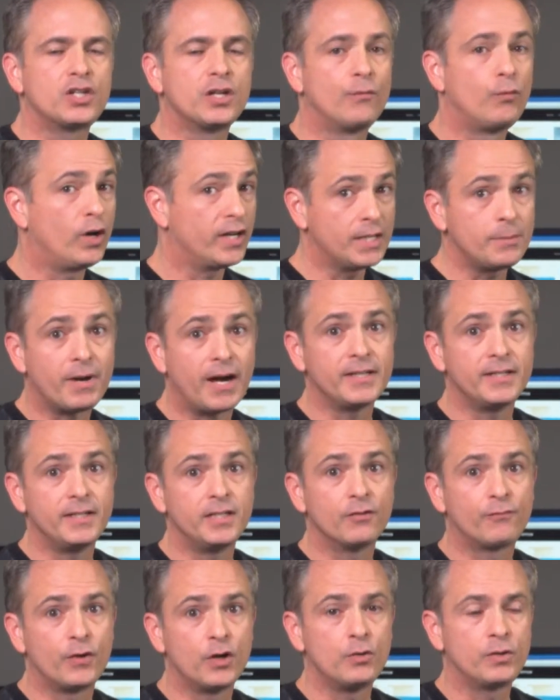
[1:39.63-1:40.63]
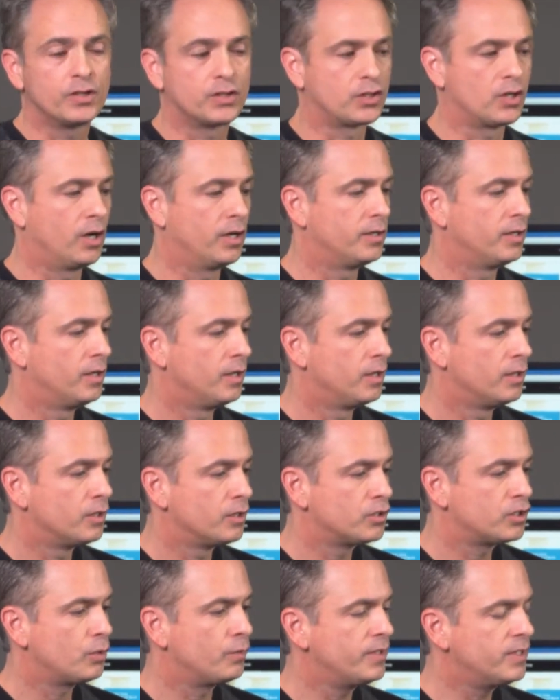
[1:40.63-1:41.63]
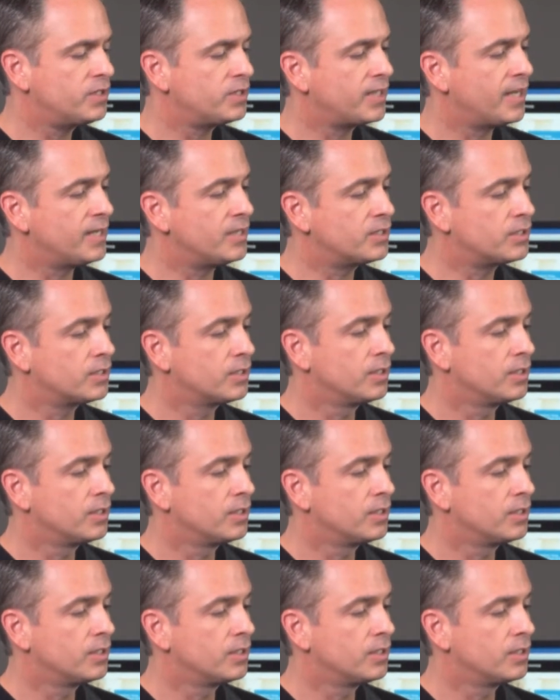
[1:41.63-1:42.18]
of what he might need to focus on. So in this case,